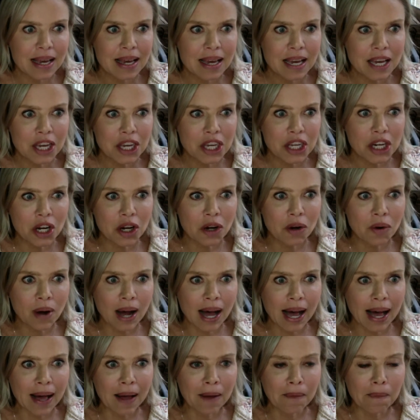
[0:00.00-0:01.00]

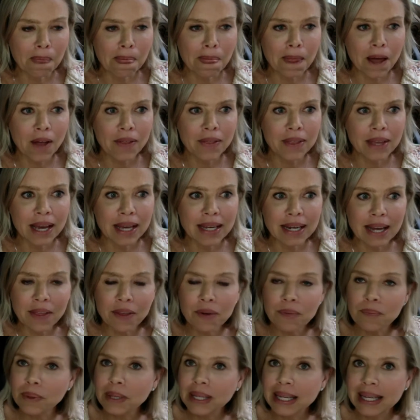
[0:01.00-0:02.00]

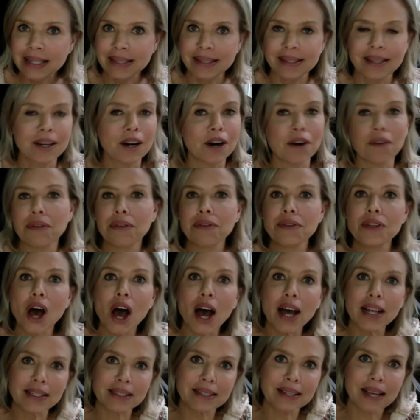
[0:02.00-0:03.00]
Another place that our
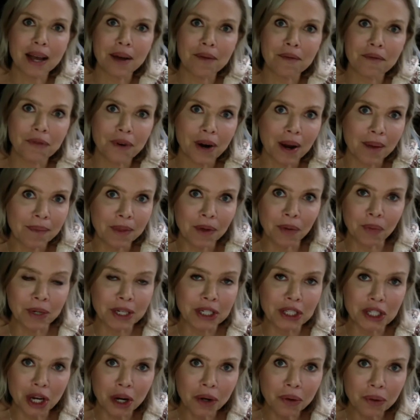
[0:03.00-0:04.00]
thoughts come from that we
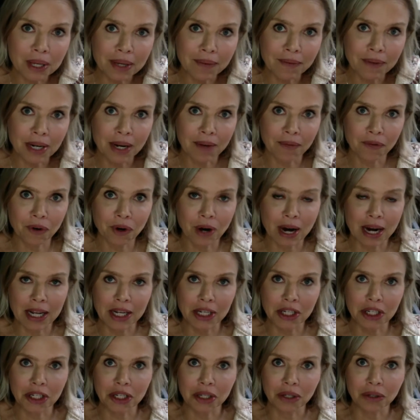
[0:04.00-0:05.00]
don't give enough
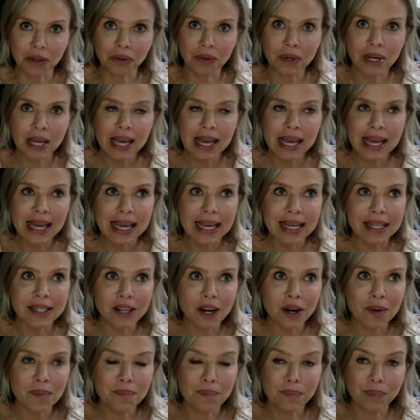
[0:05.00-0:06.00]
credit to is
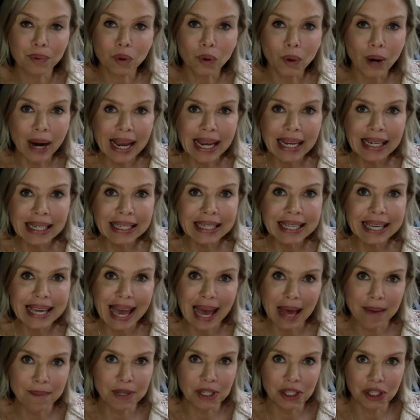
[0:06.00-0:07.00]
our brain
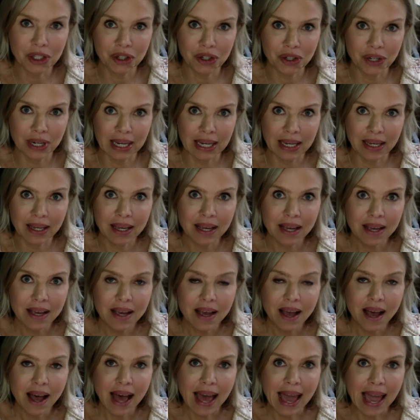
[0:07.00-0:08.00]
chemistry.
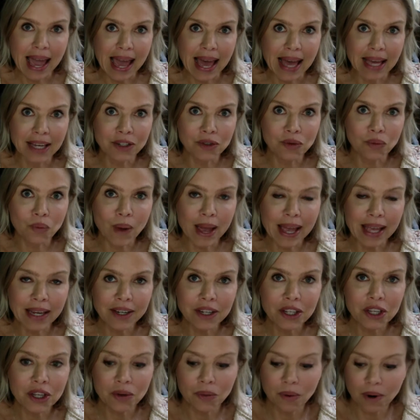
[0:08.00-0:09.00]
And when
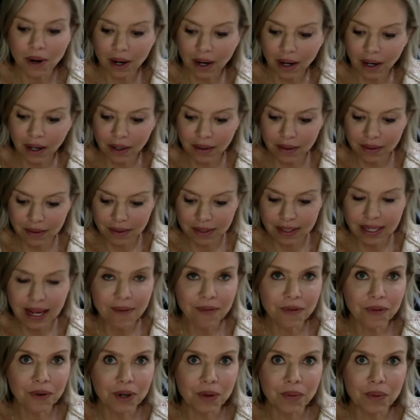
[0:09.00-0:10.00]
you are
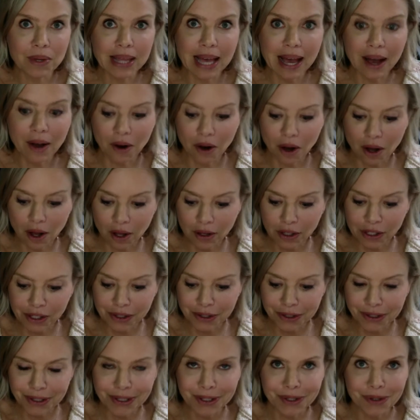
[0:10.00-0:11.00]
suffering with alcohol
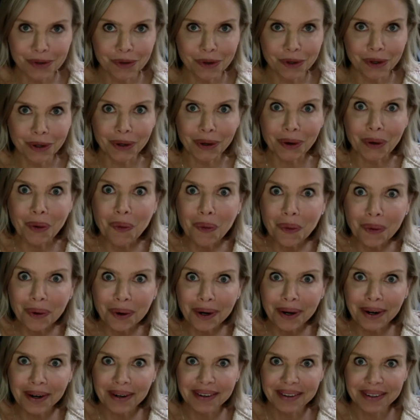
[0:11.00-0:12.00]
use disorder,
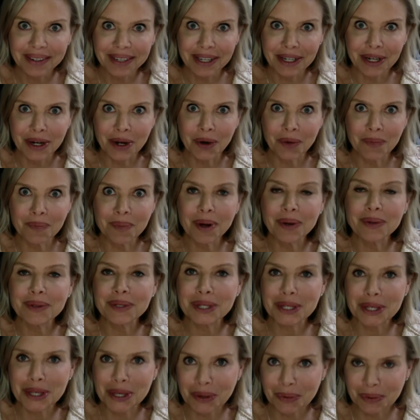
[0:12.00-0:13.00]
or, post
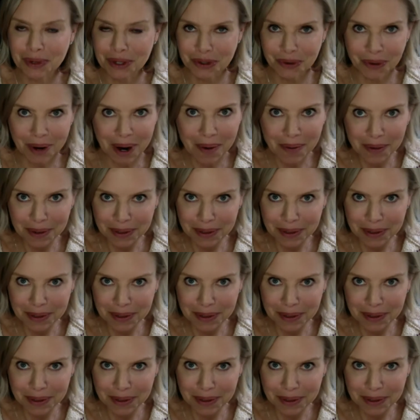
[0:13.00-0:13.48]
acute withdrawal